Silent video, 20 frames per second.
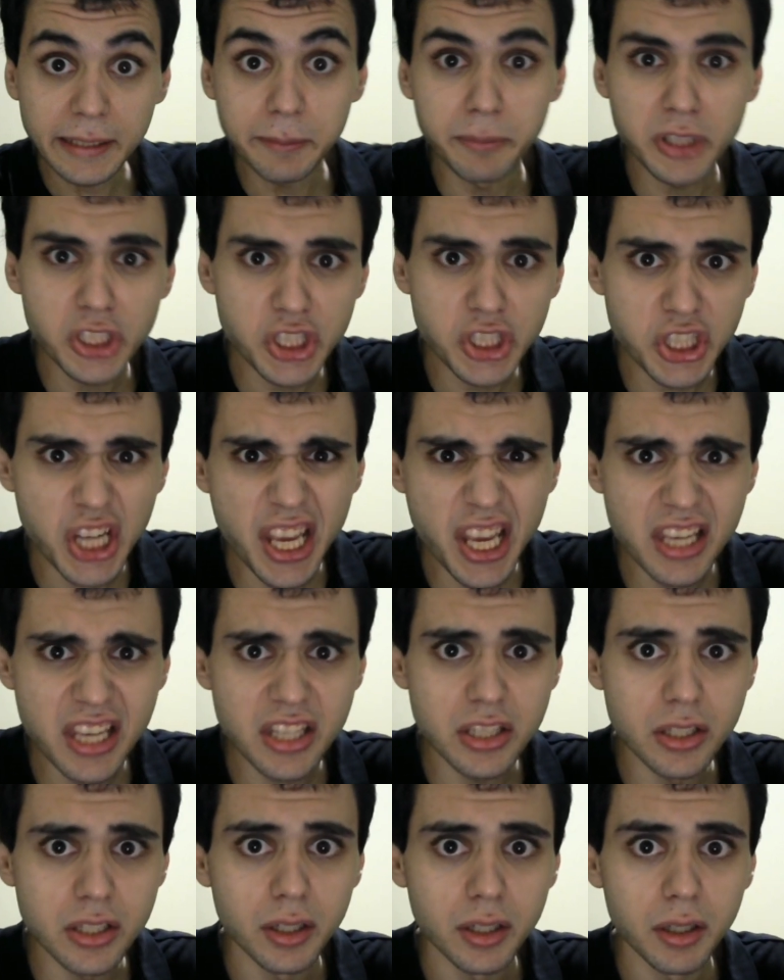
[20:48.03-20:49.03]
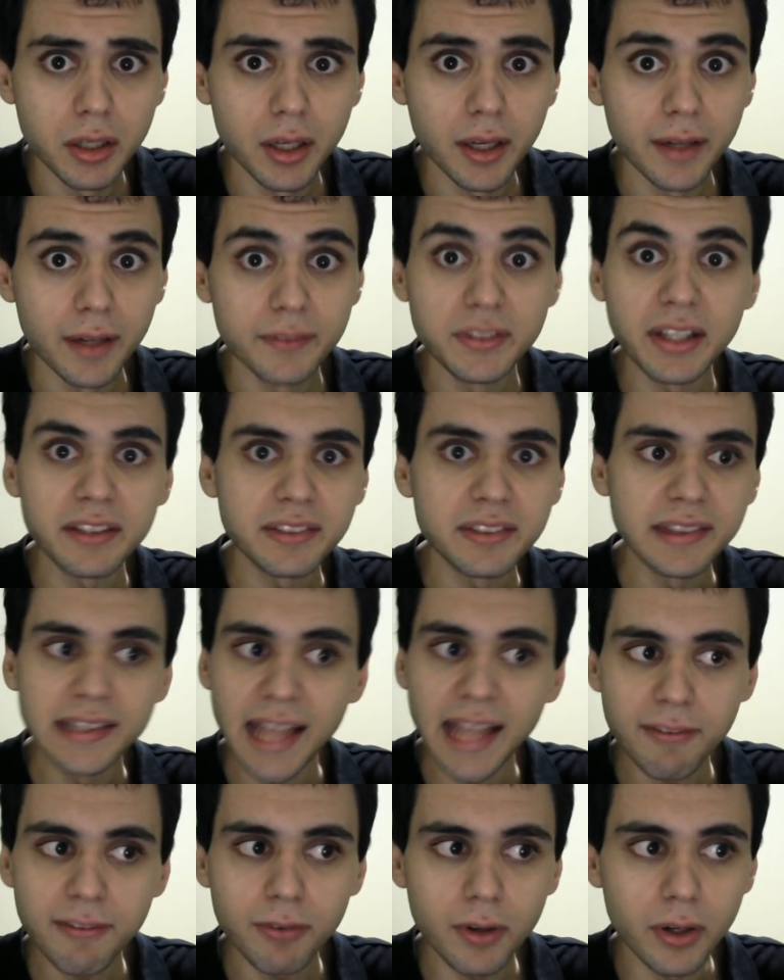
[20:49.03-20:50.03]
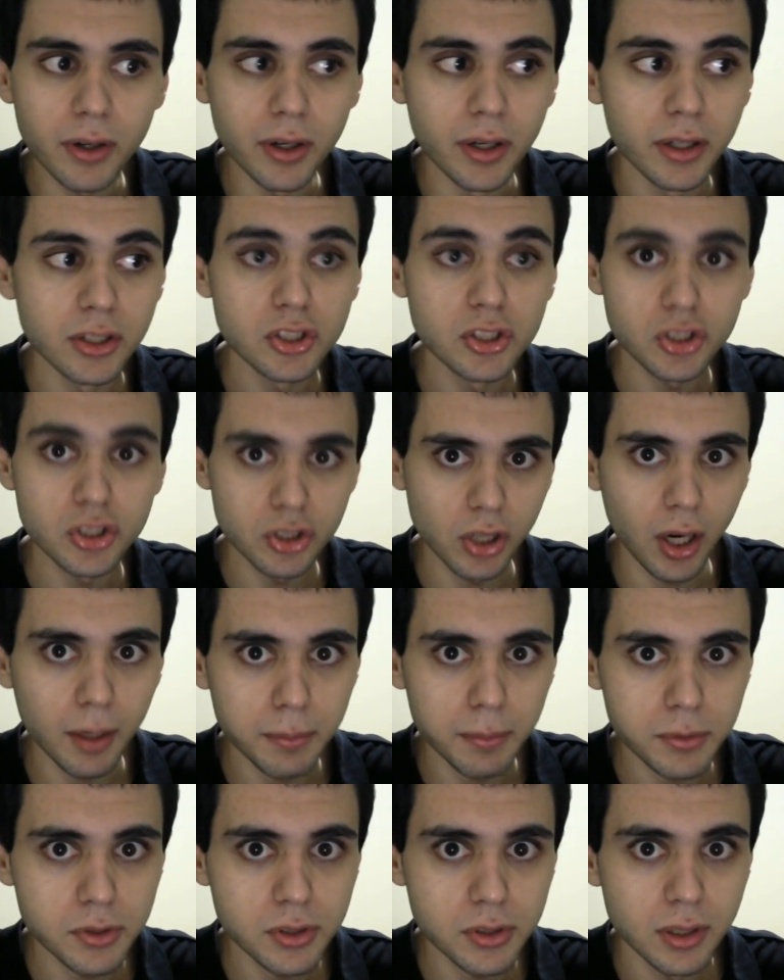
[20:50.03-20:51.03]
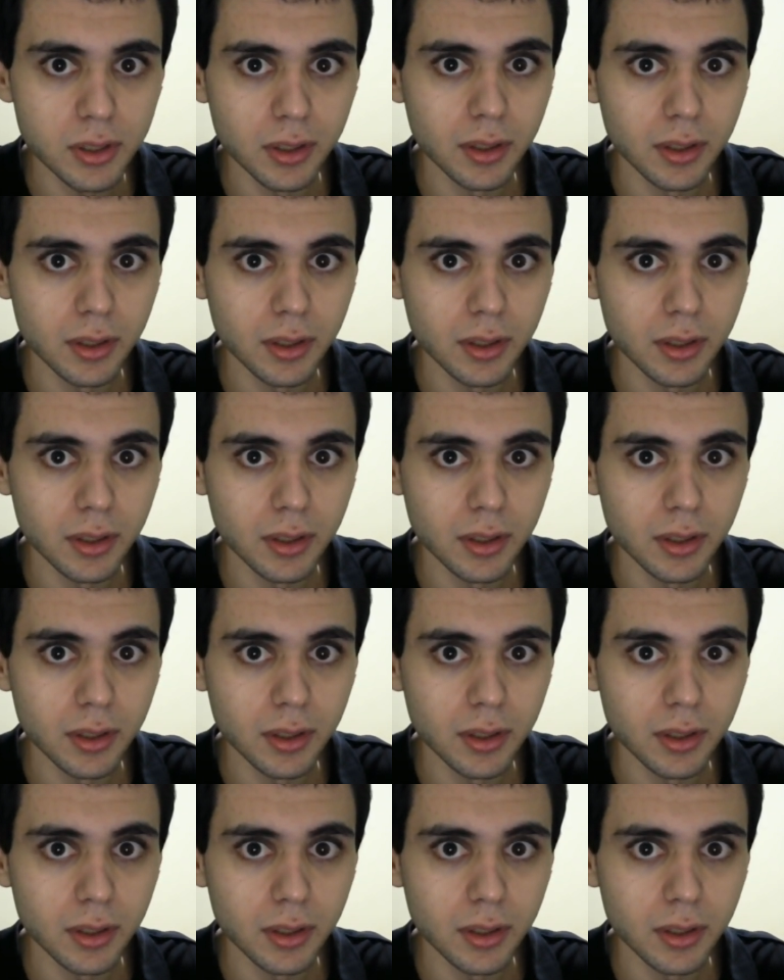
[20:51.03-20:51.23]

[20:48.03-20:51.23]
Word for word: machine that never stops,